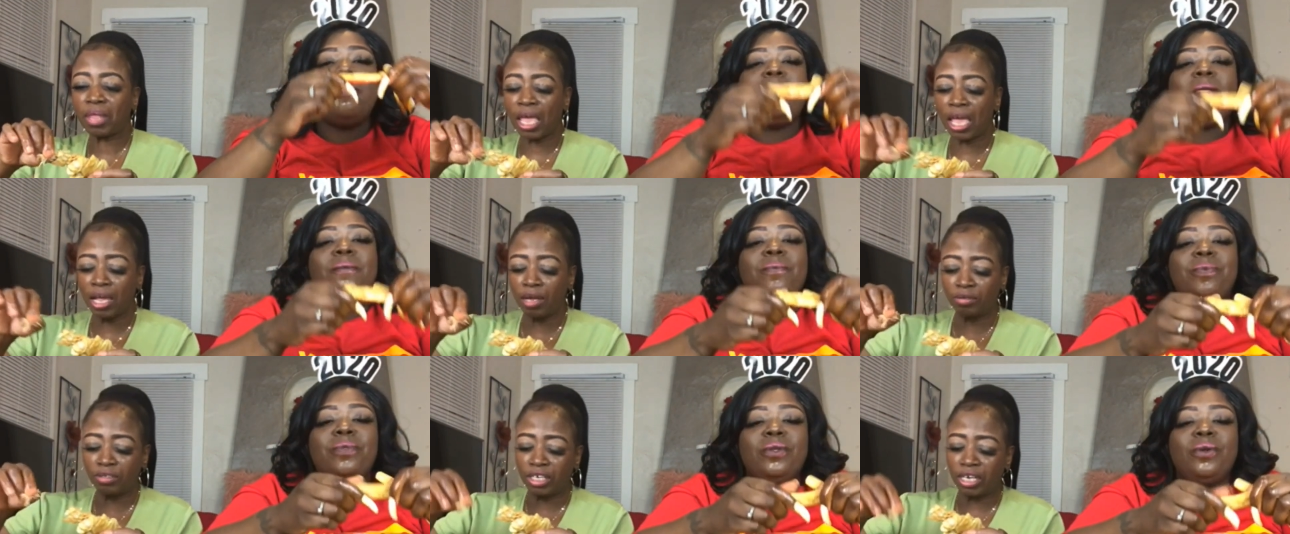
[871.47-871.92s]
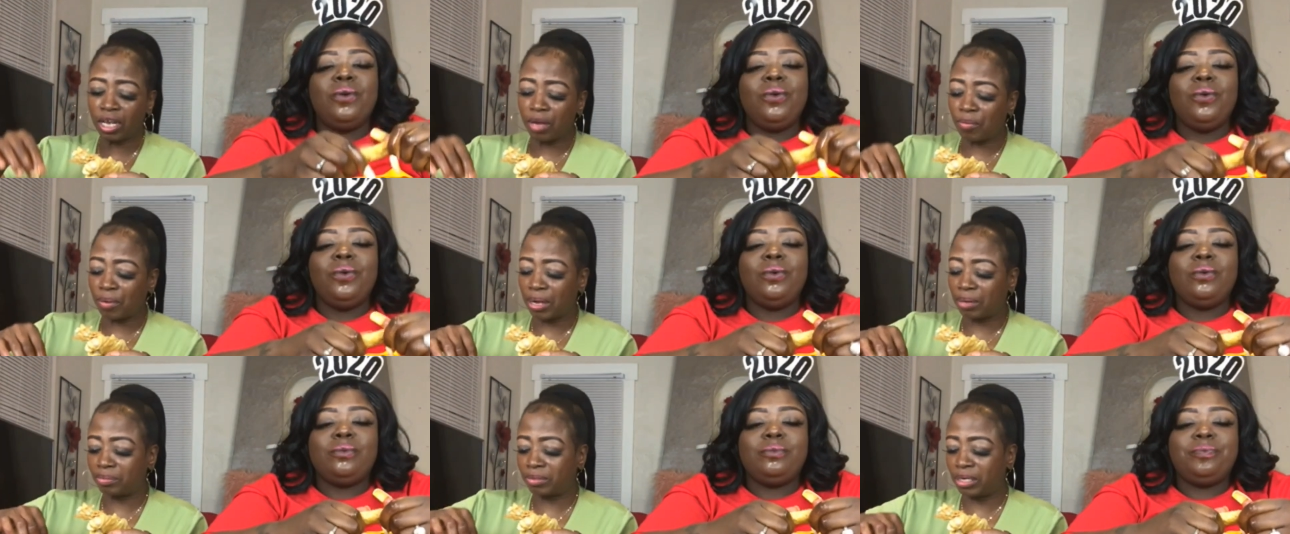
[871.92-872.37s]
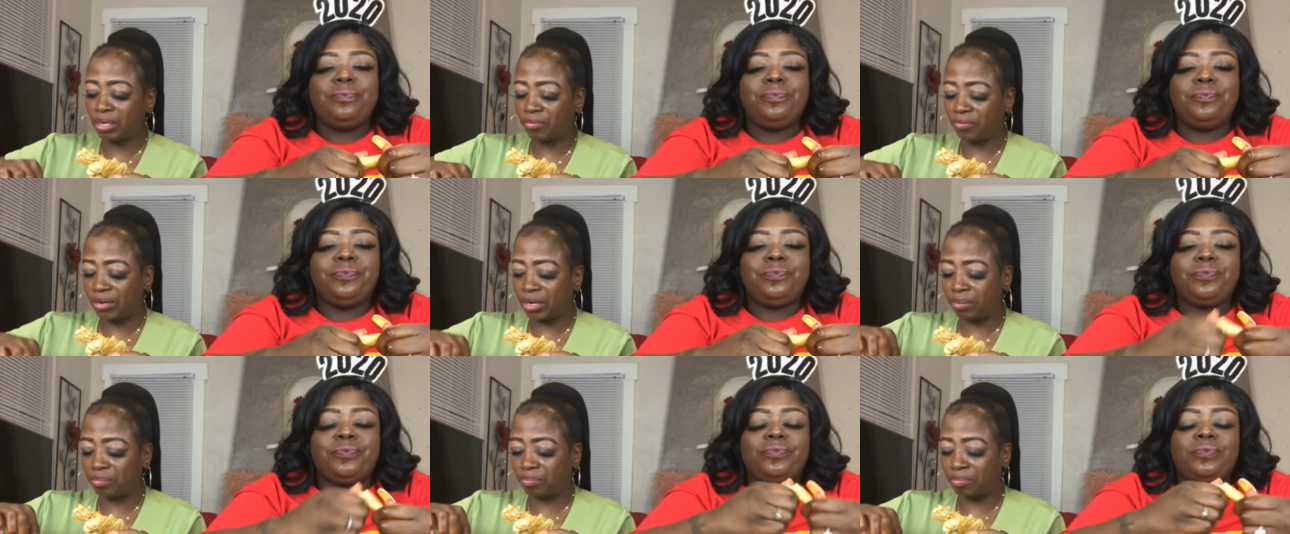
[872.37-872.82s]
Speaker 1: I don't tell y'all where I was
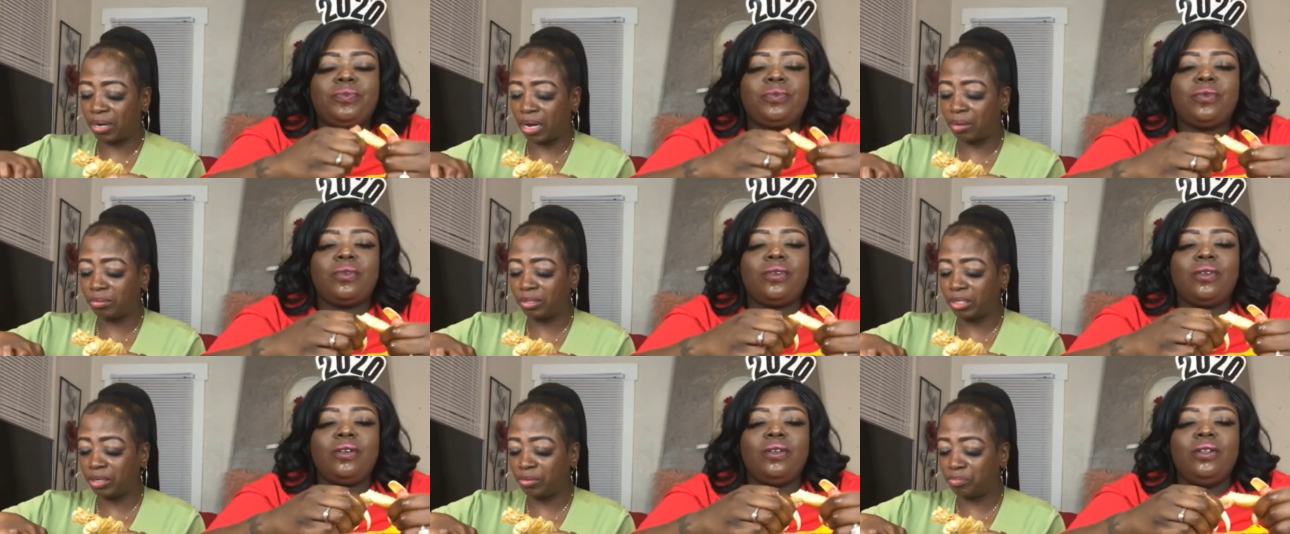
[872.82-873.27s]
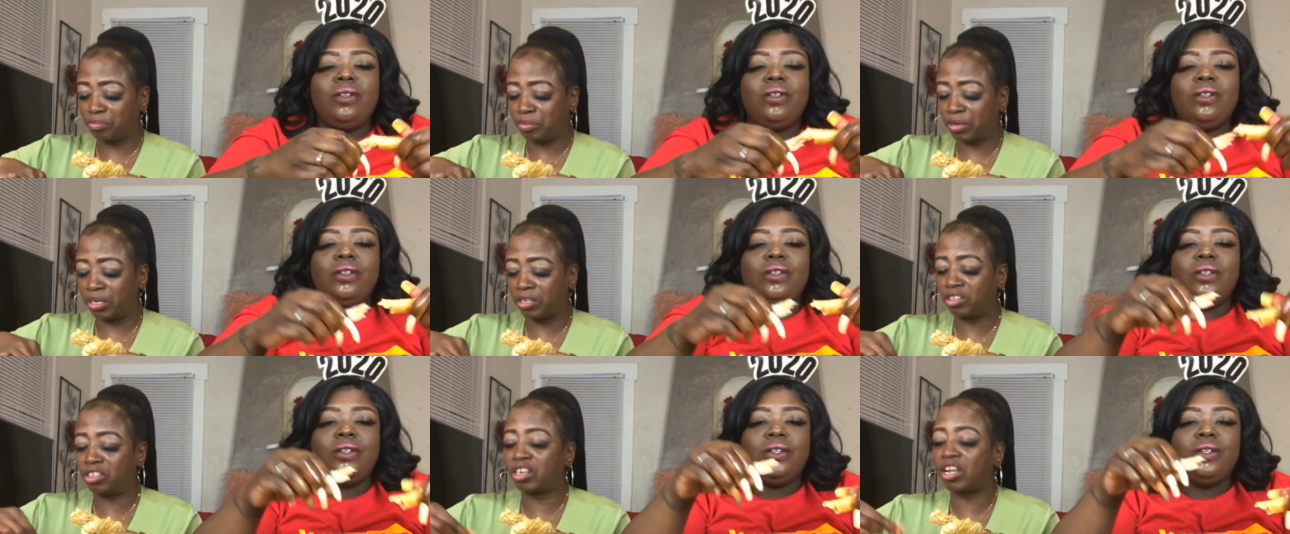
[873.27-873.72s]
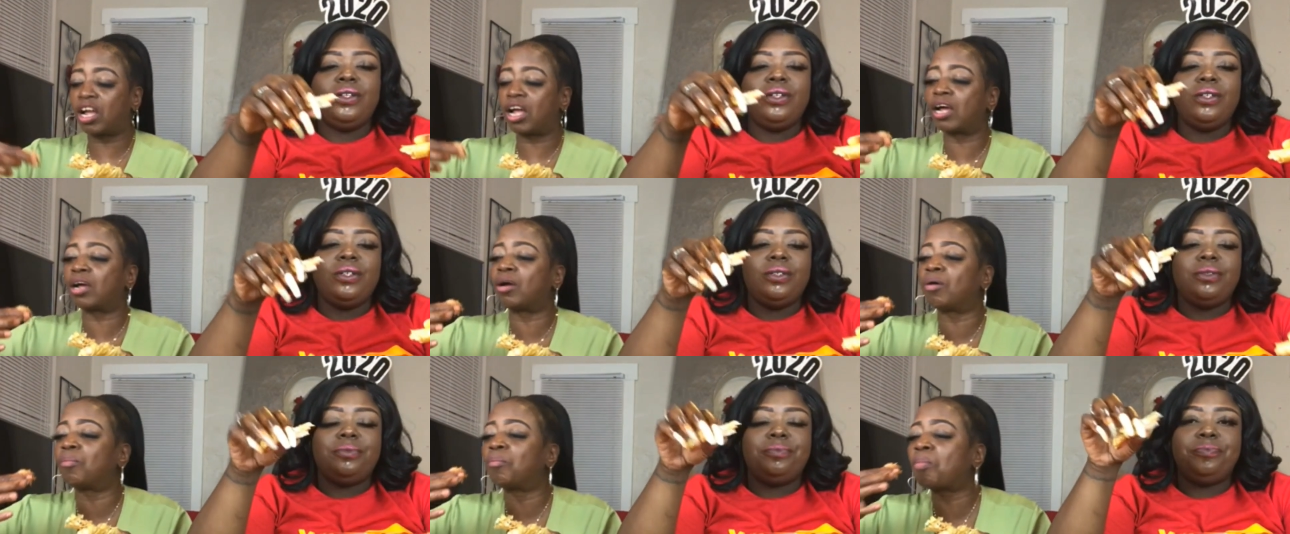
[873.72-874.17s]
living at, but I was in, in
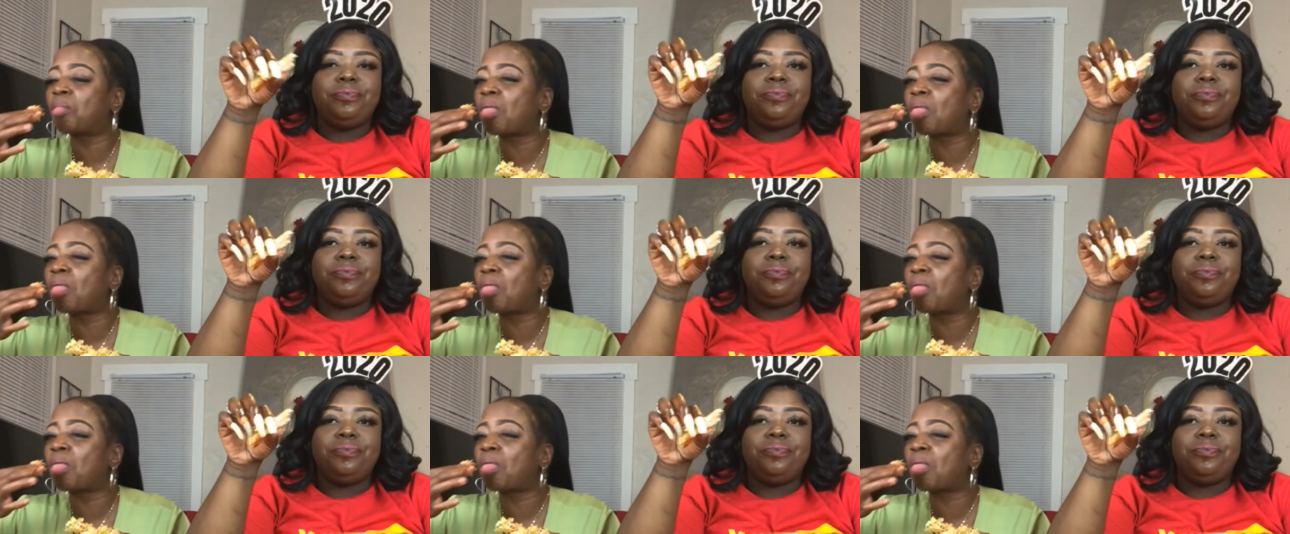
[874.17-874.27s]
Chicago.